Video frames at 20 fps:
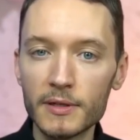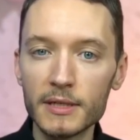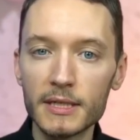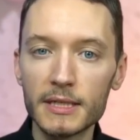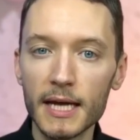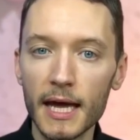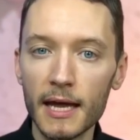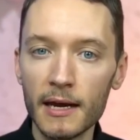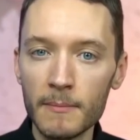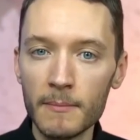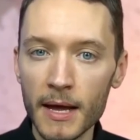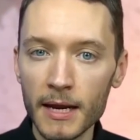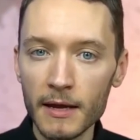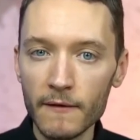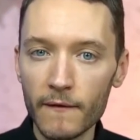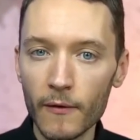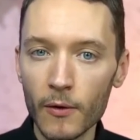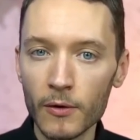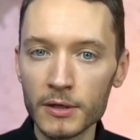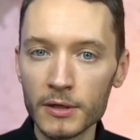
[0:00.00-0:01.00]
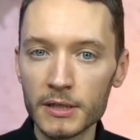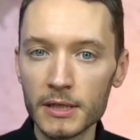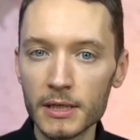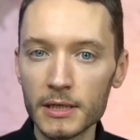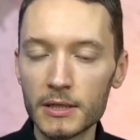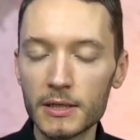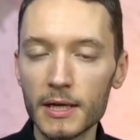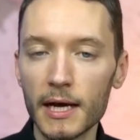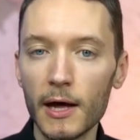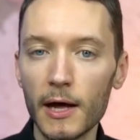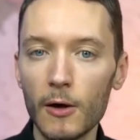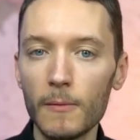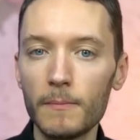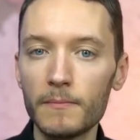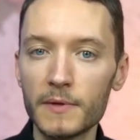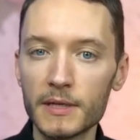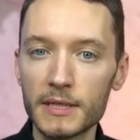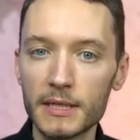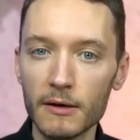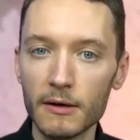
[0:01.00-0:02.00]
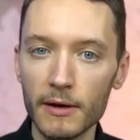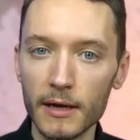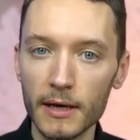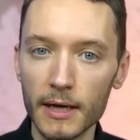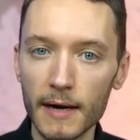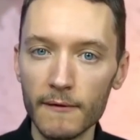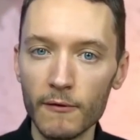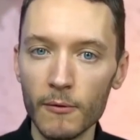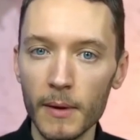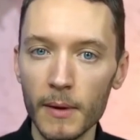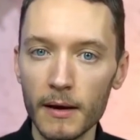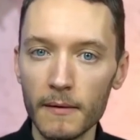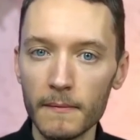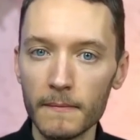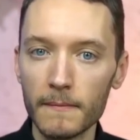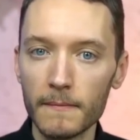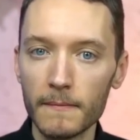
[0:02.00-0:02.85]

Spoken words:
to send many forces to help the Syrian government.